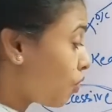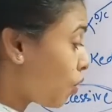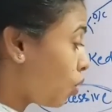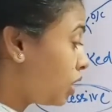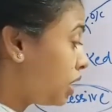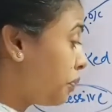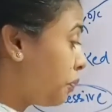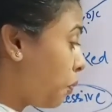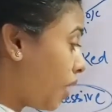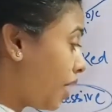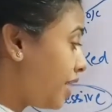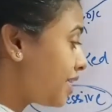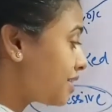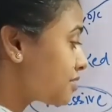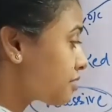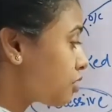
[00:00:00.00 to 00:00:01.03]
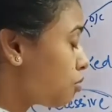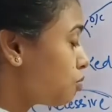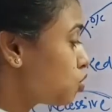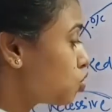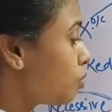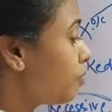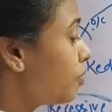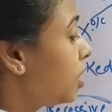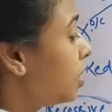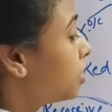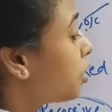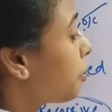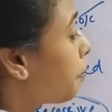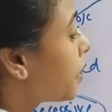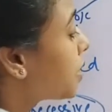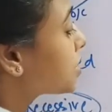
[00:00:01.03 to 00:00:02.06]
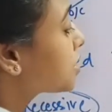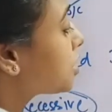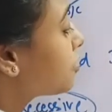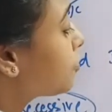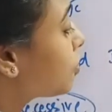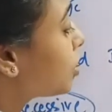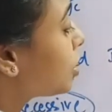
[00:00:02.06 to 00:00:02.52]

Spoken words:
only one X chromosome, the person